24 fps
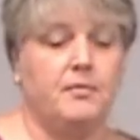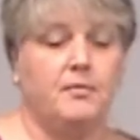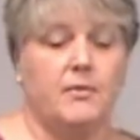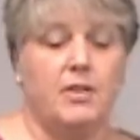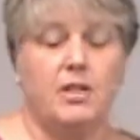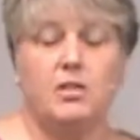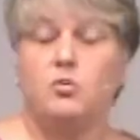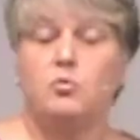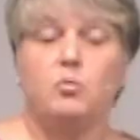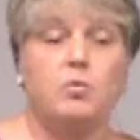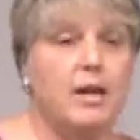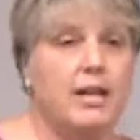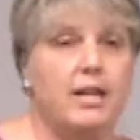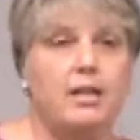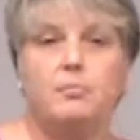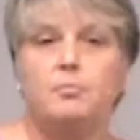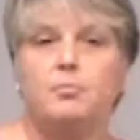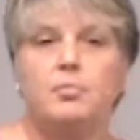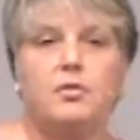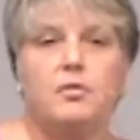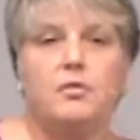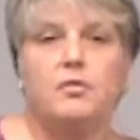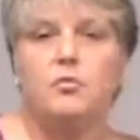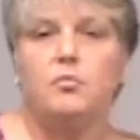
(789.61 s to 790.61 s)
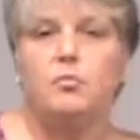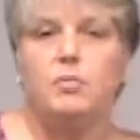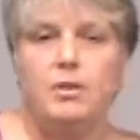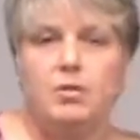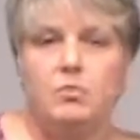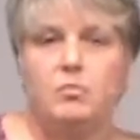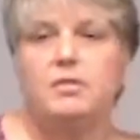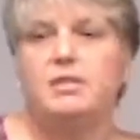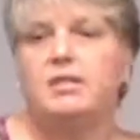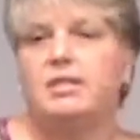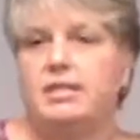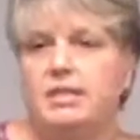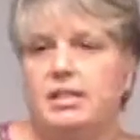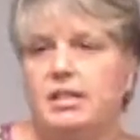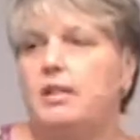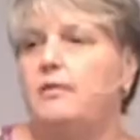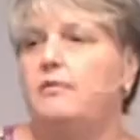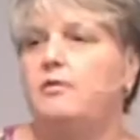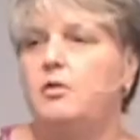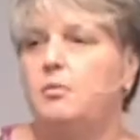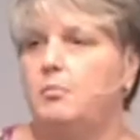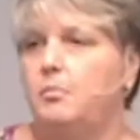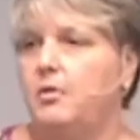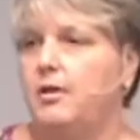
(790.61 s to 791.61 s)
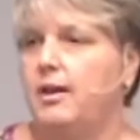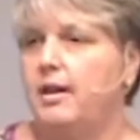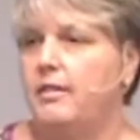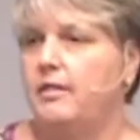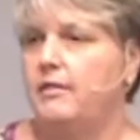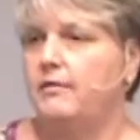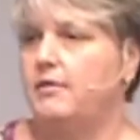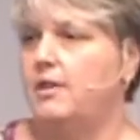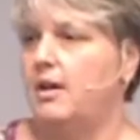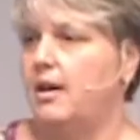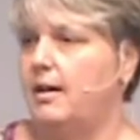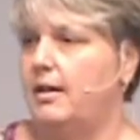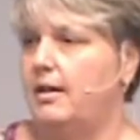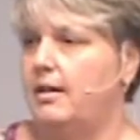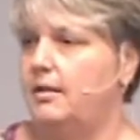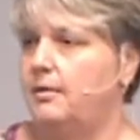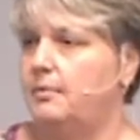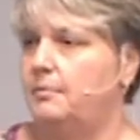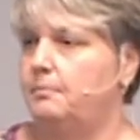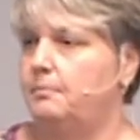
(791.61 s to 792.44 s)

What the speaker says: Because right at birth, we receive the breath of God,